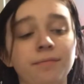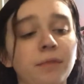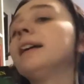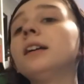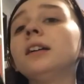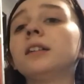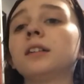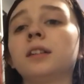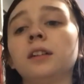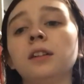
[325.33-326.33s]
I
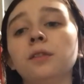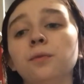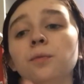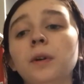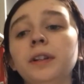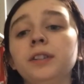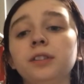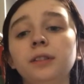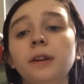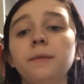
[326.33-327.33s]
wanted
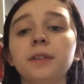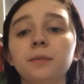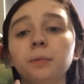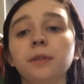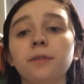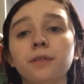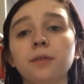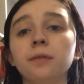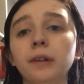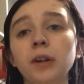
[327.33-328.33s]
to love this book
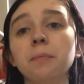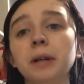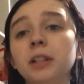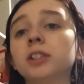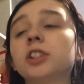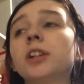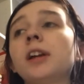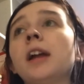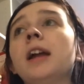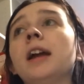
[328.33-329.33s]
so very much,
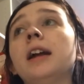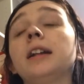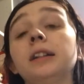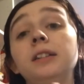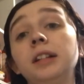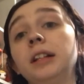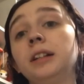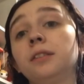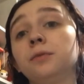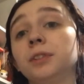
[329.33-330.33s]
and I
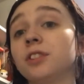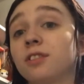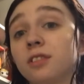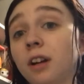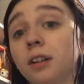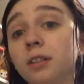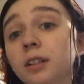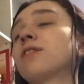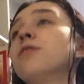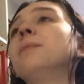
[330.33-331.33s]
didn't, which sucked.
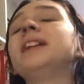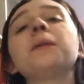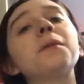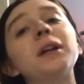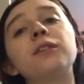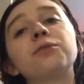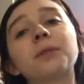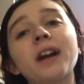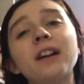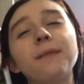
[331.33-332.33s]
So many things were
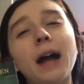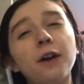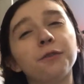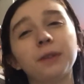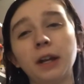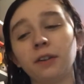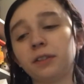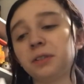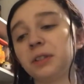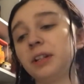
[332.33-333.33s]
kind of out of
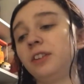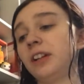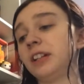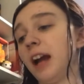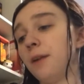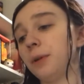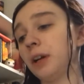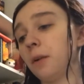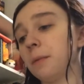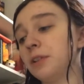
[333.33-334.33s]
character, and like, yeah, we
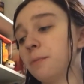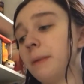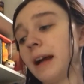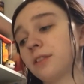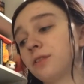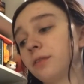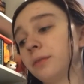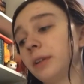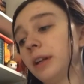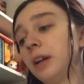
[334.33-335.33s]
got a bunch of
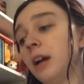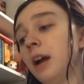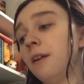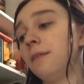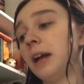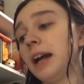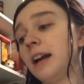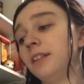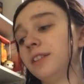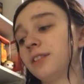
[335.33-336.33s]
backstory to
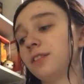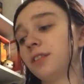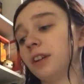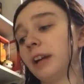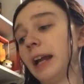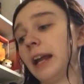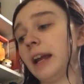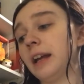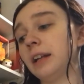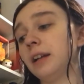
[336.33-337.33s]
Alastor
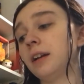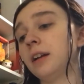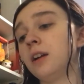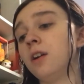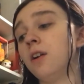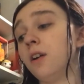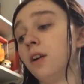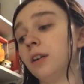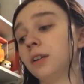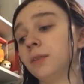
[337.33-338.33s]
and
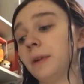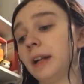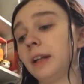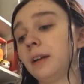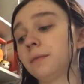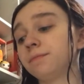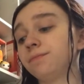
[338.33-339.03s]
Honor Redding,